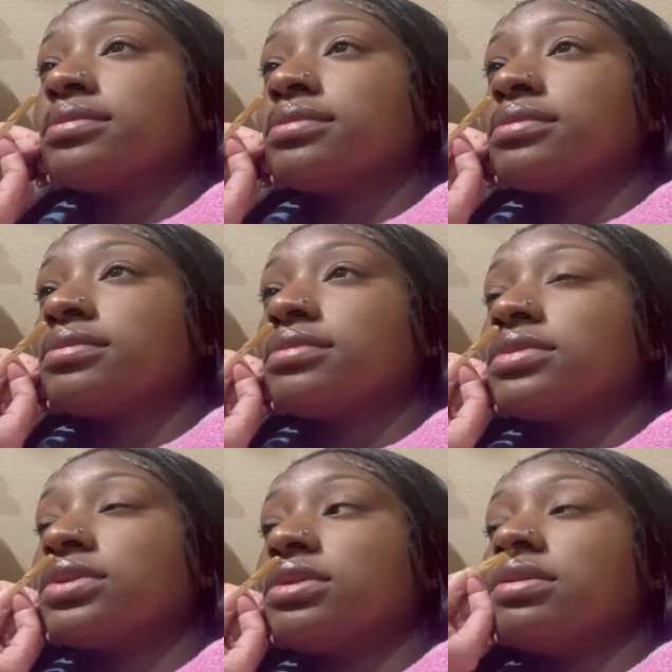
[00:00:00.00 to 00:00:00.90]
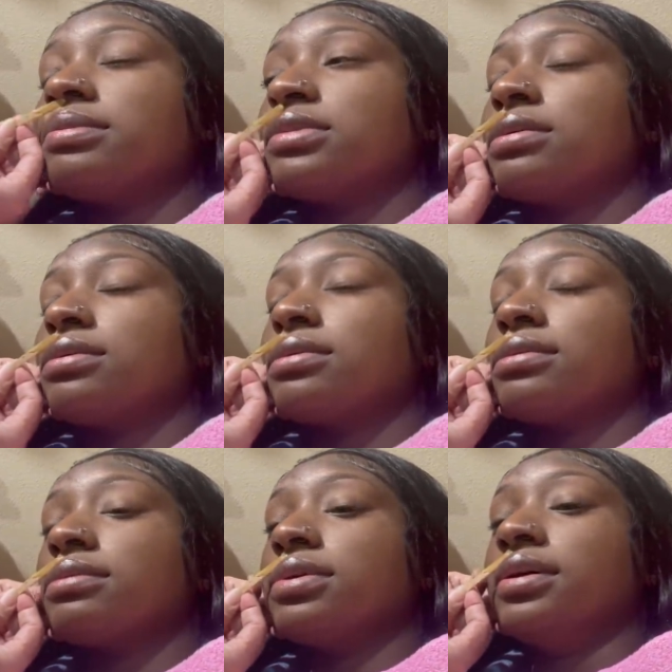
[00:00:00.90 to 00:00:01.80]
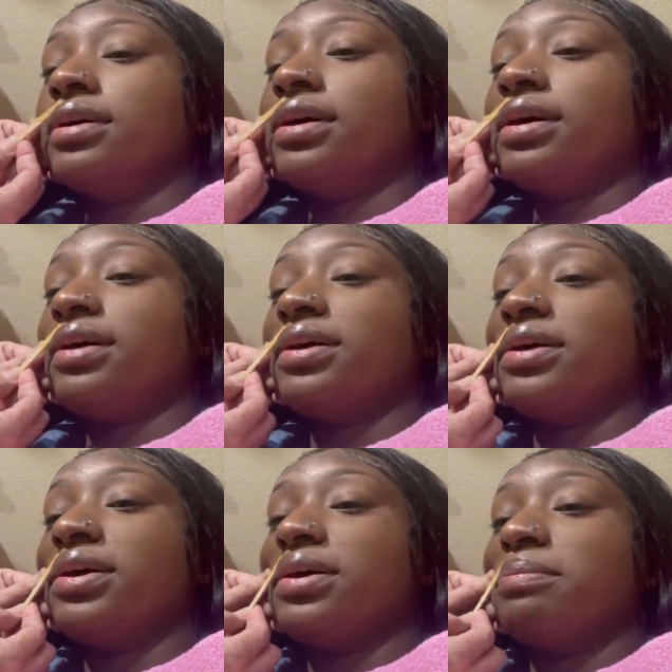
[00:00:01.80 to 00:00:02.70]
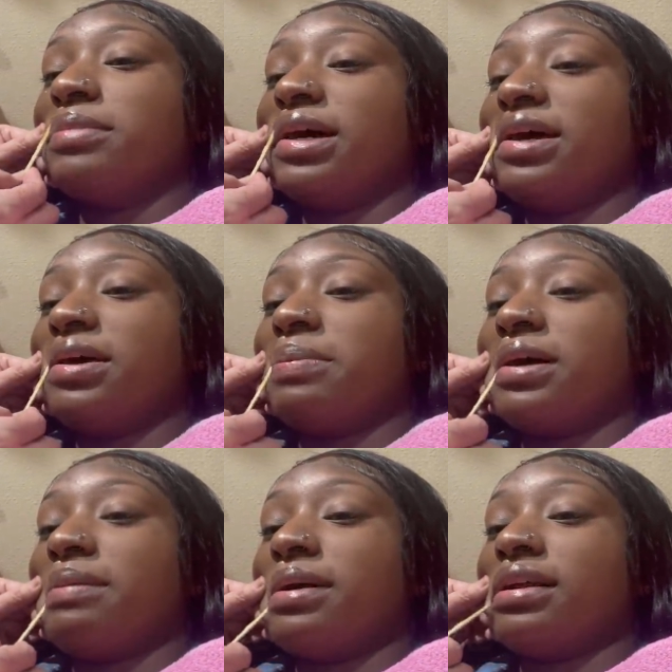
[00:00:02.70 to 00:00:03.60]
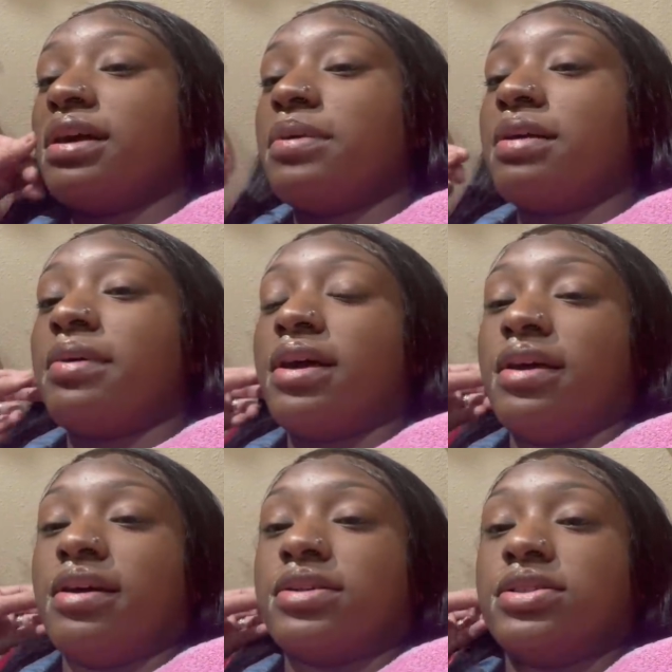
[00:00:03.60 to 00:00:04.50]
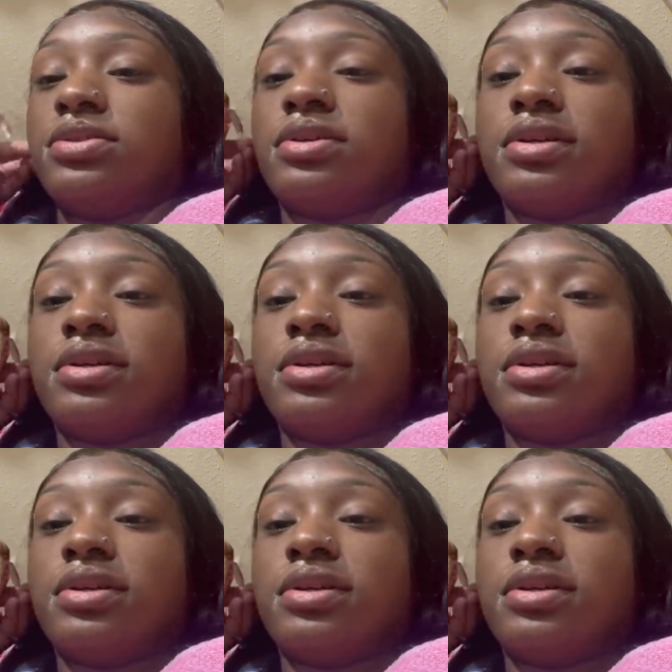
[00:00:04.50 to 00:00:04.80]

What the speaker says: Yeah, do it. Oh, sorry, baby. My AirPod about to come out of my ear because you.